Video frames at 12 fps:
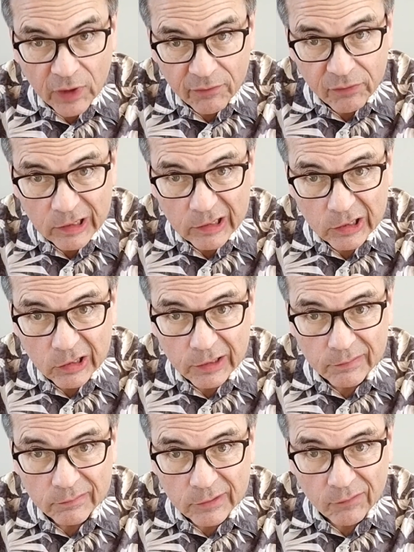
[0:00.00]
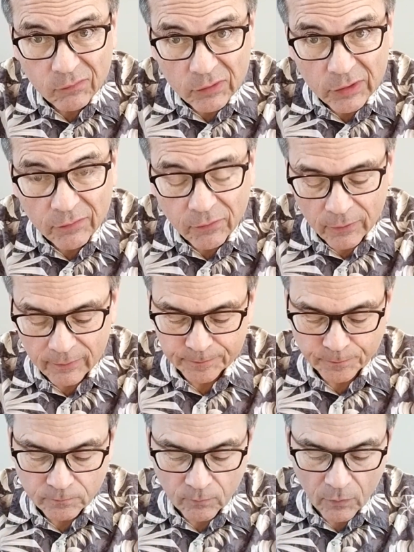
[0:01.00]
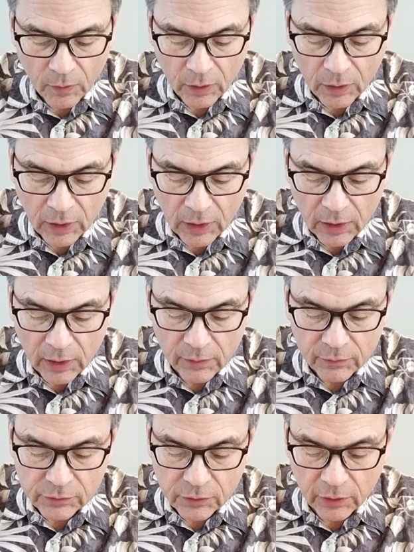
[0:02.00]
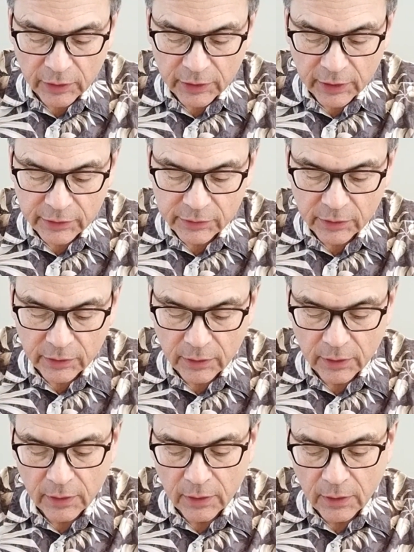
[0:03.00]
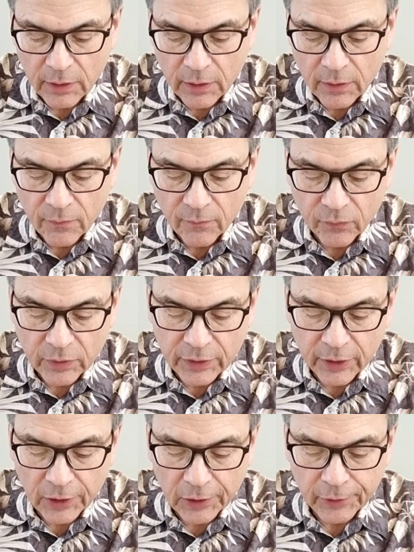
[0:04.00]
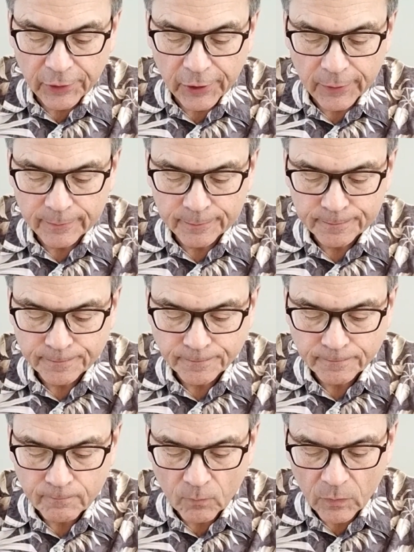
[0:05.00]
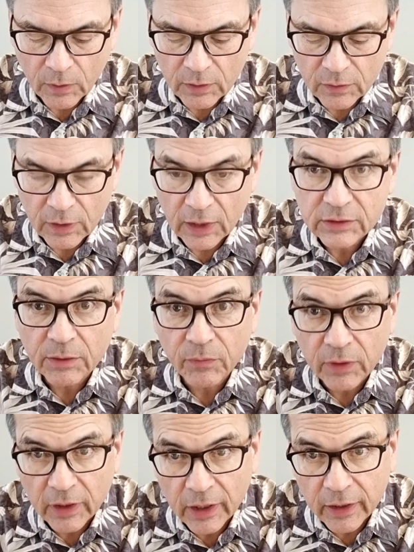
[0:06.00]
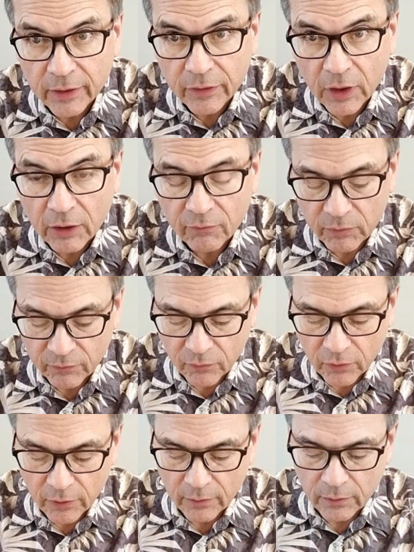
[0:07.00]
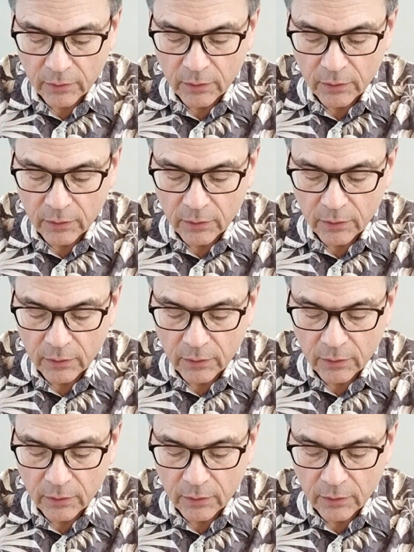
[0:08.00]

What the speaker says: Definitely good. Definitely different. You know, certainly taste the dill in there. Not something I had thought of before.